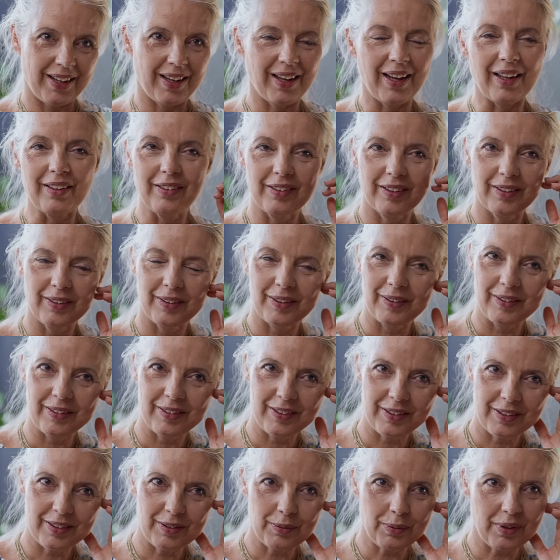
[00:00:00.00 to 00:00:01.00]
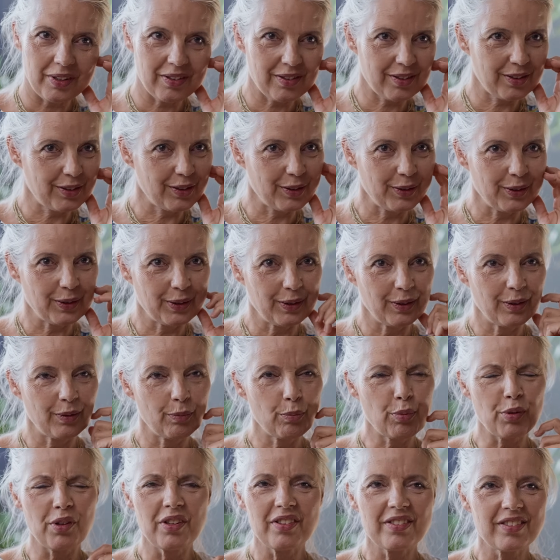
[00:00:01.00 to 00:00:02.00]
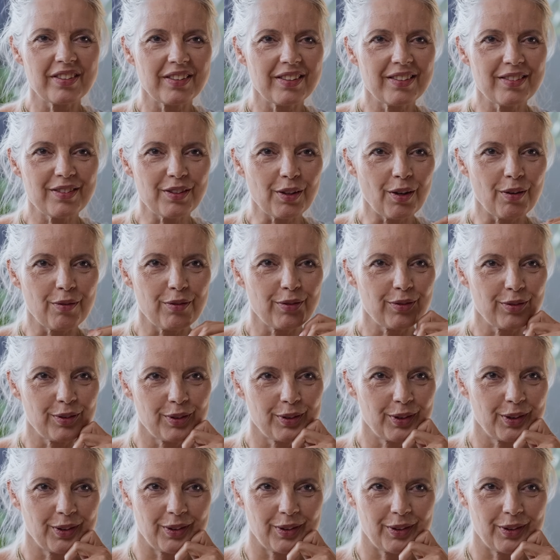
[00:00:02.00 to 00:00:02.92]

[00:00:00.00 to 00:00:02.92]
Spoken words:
And it was the princess of,